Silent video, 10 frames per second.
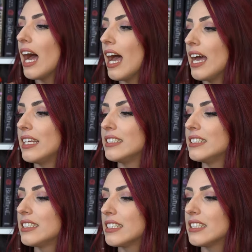
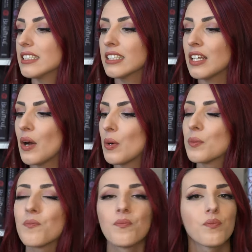And, you
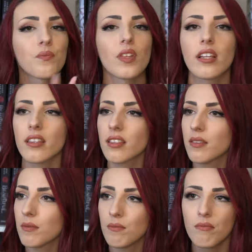know,
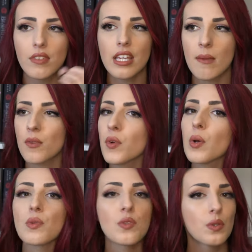the Game of
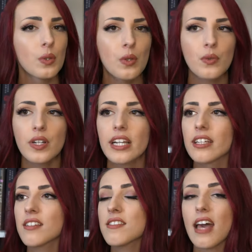Thrones, Lord of the
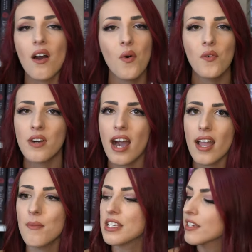Rings, that whole
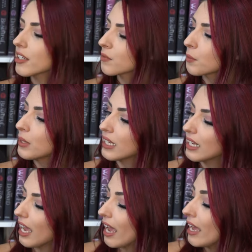vibe is here for
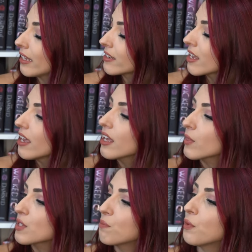me. And
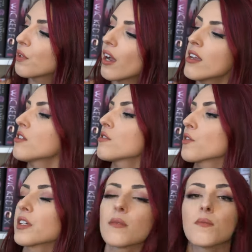this book kind of
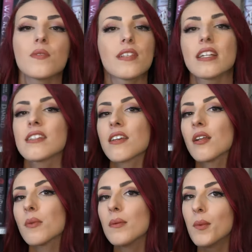screams that it's
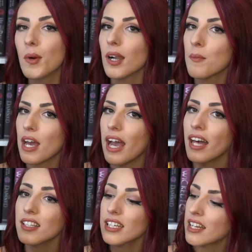going to be more up that
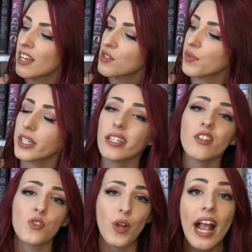alley. It has
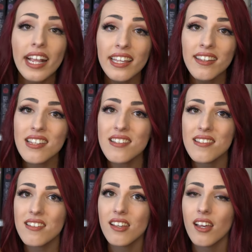freaking
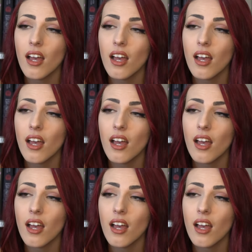dragons.